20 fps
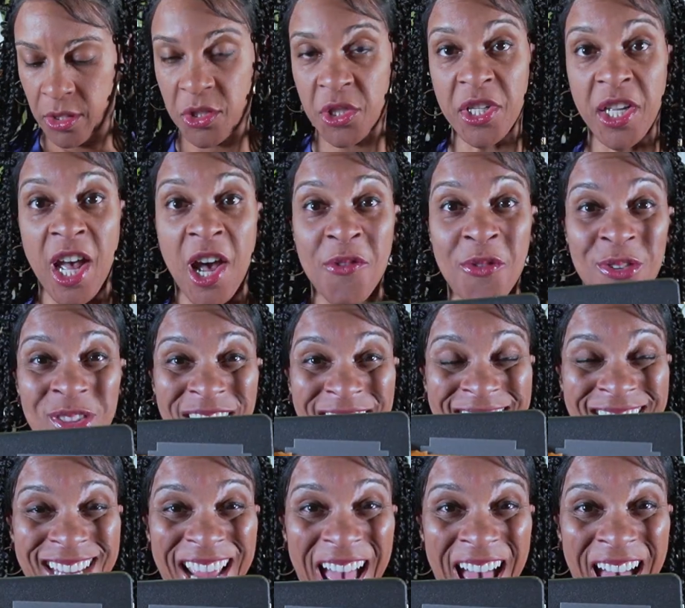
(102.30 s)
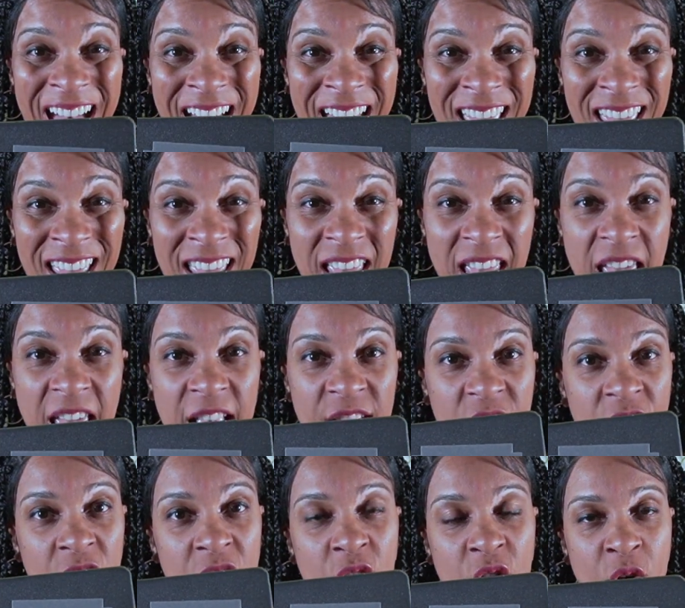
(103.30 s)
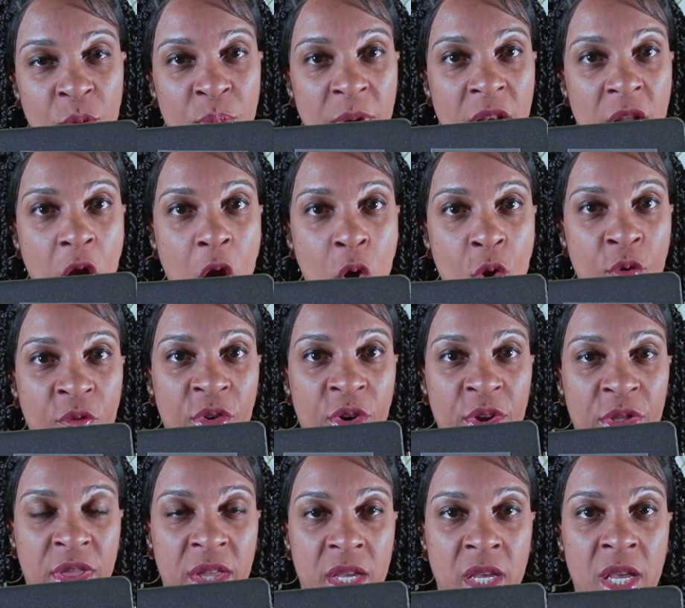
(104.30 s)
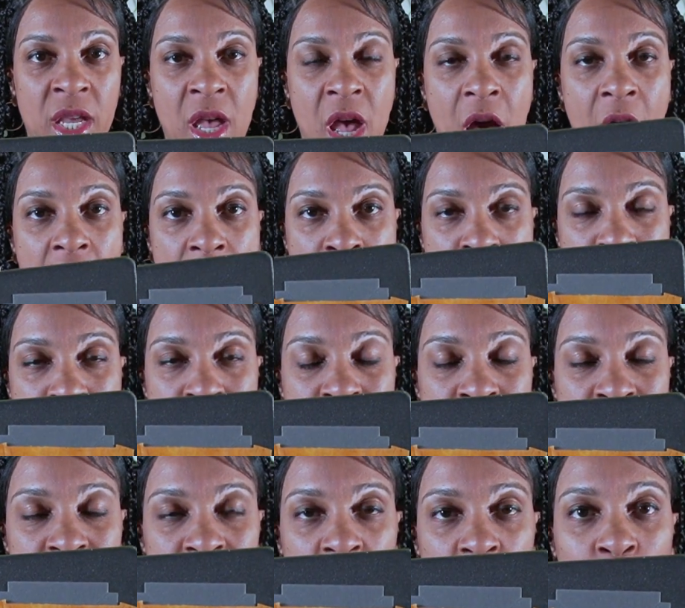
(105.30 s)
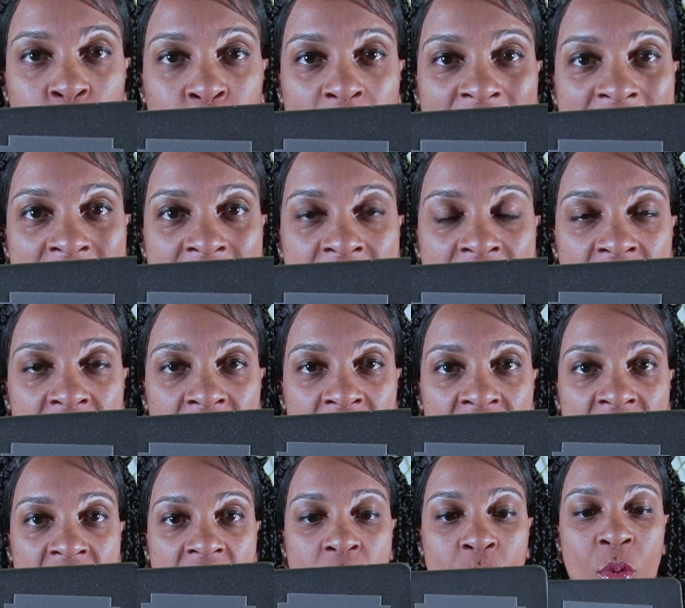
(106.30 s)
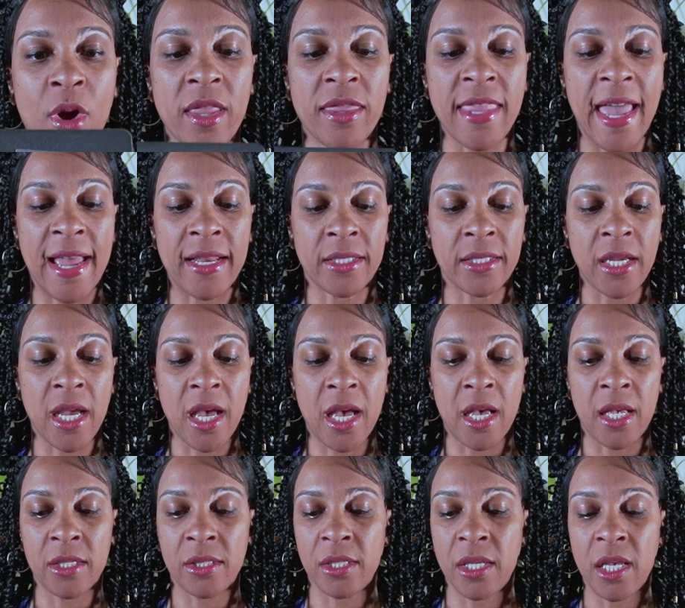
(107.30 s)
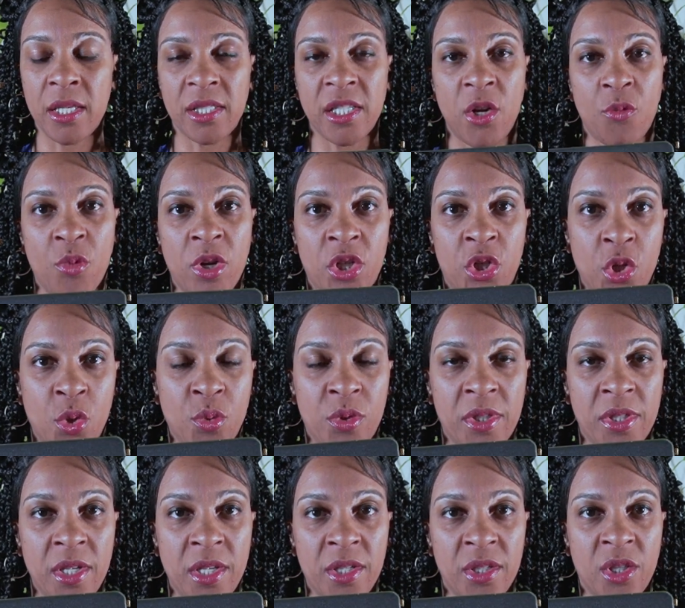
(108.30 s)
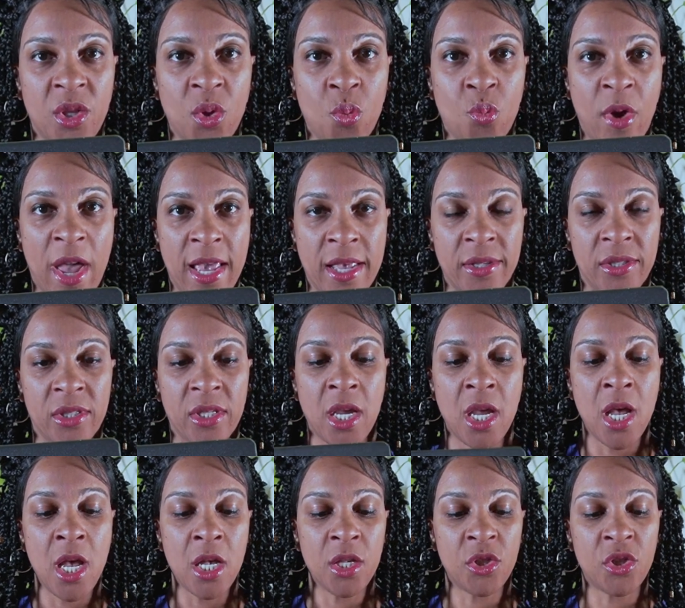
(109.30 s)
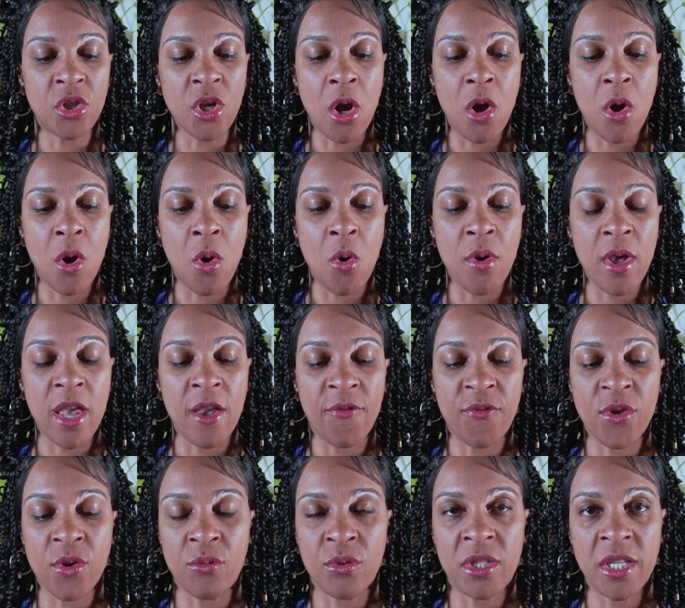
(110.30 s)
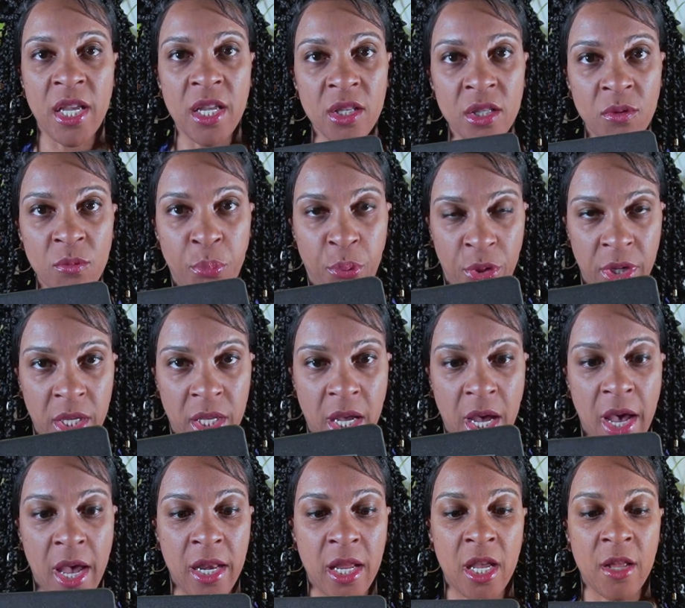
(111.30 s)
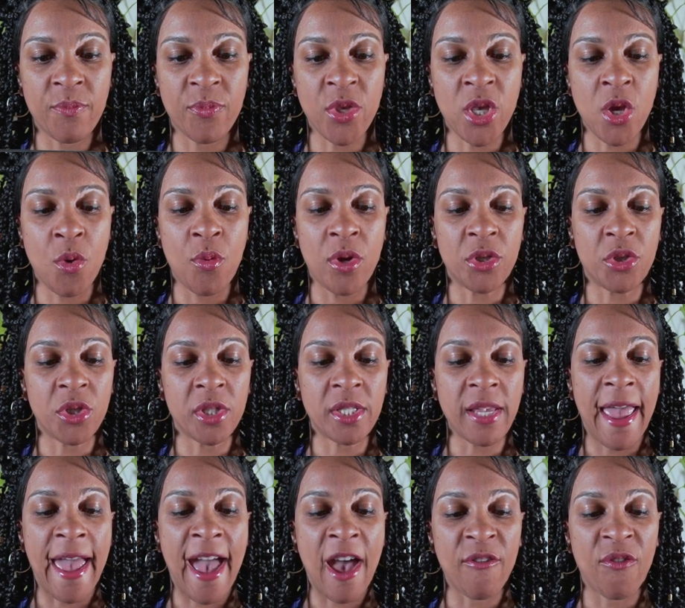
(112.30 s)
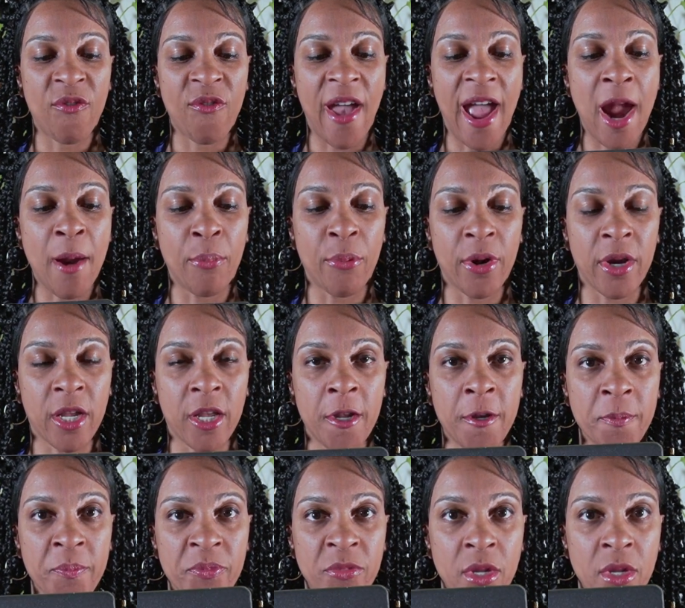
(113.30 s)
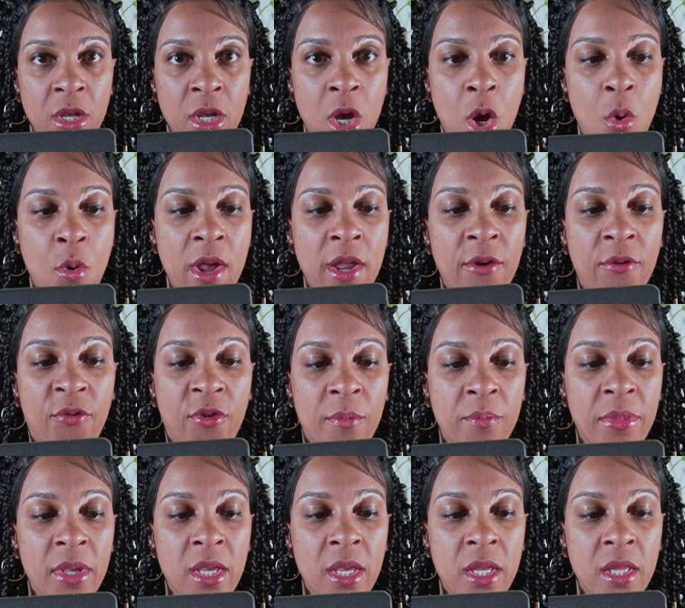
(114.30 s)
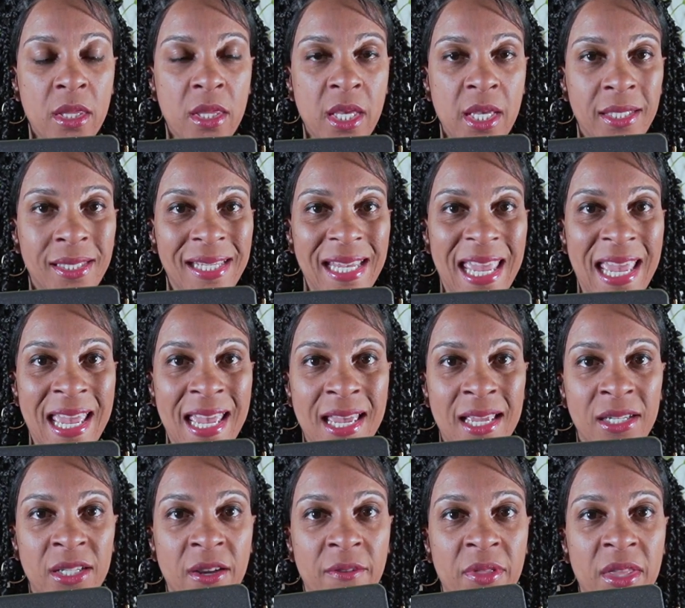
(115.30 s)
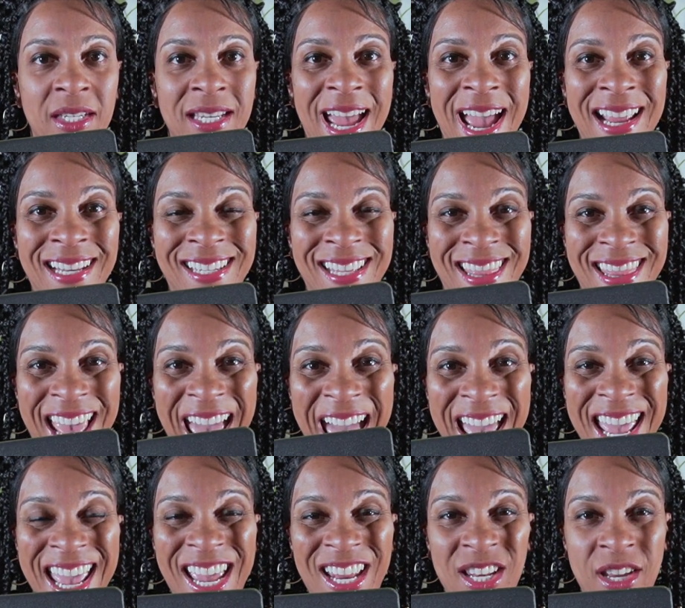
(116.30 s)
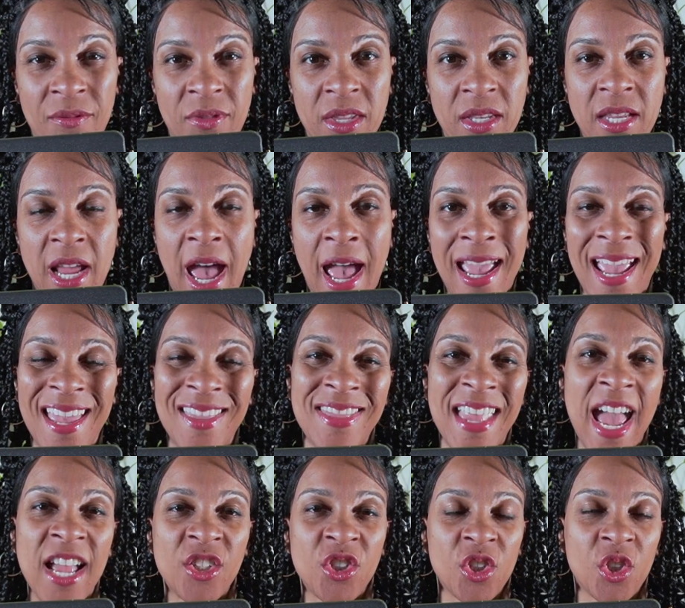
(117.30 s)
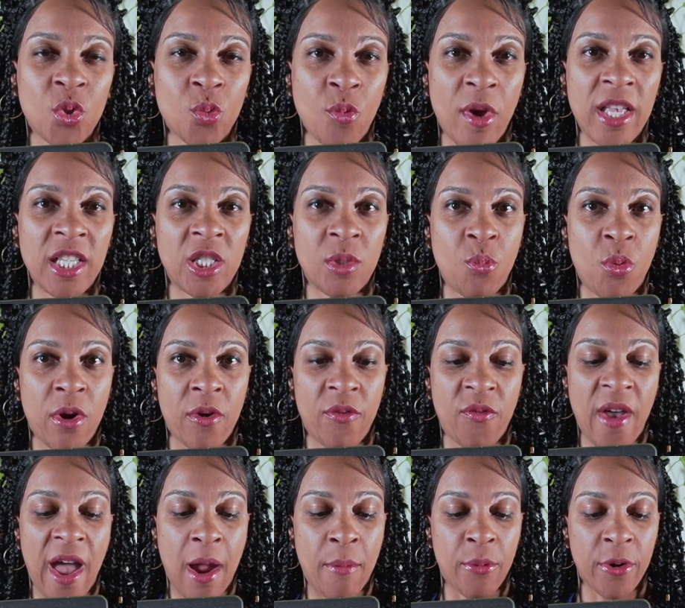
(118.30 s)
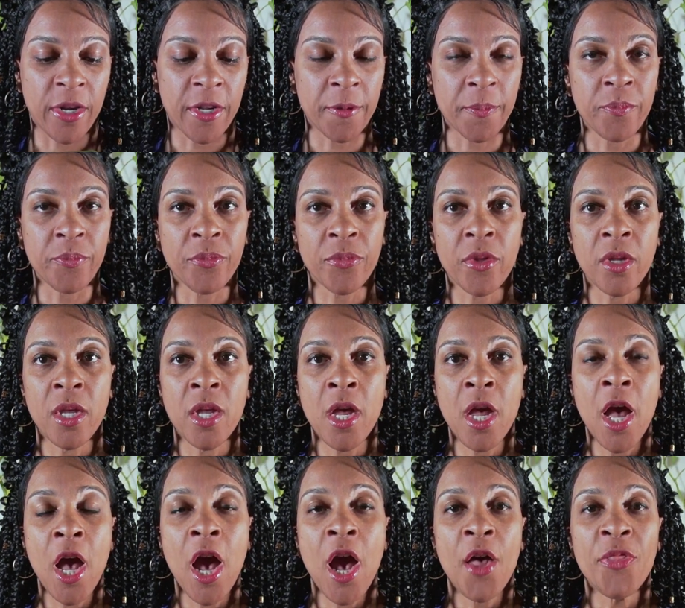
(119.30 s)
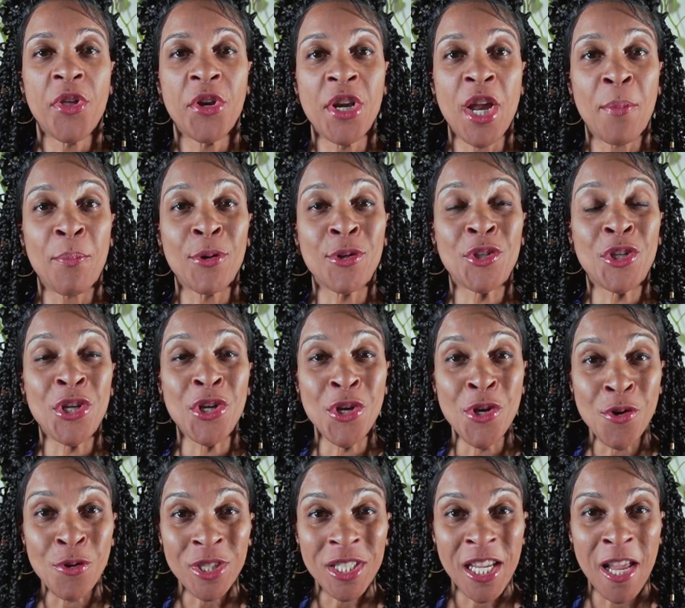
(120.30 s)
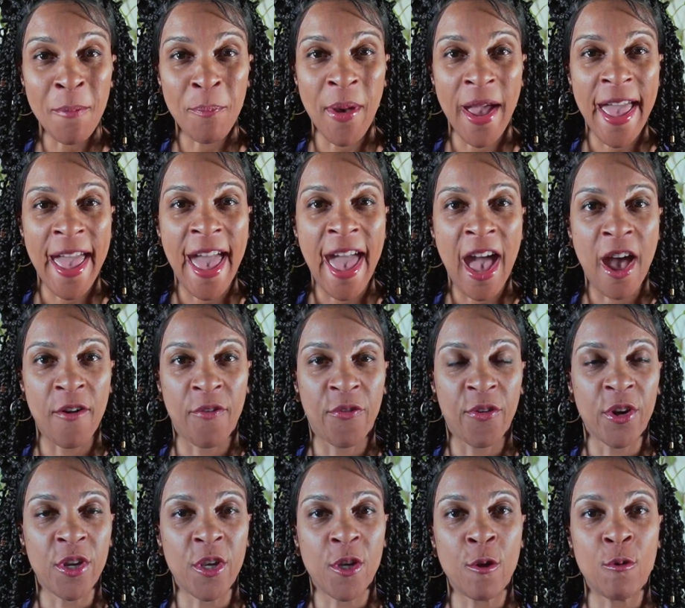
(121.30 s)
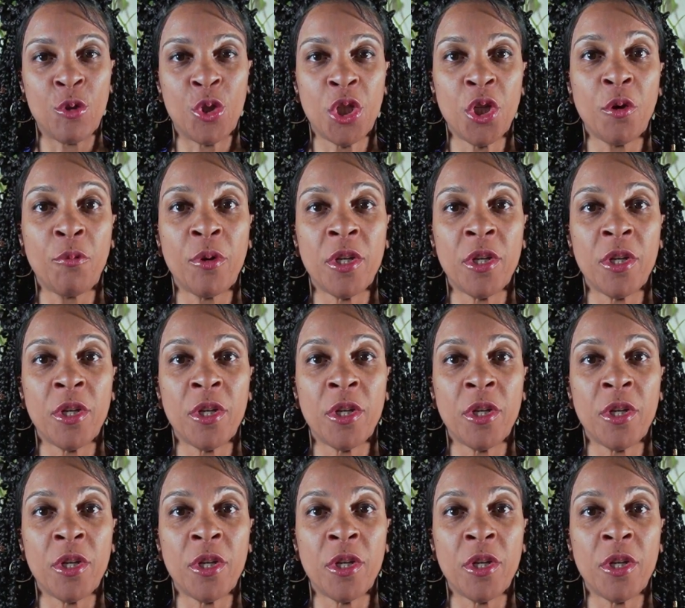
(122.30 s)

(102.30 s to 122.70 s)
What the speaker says: to cover the die, it's a little bit over the gray area, and what that does is it reduces the waste. So if you didn't pre-cut it, you would just have fabric going from this end of the die to that end of the die, and that just wastes more fabric. The #2 tip I have for you to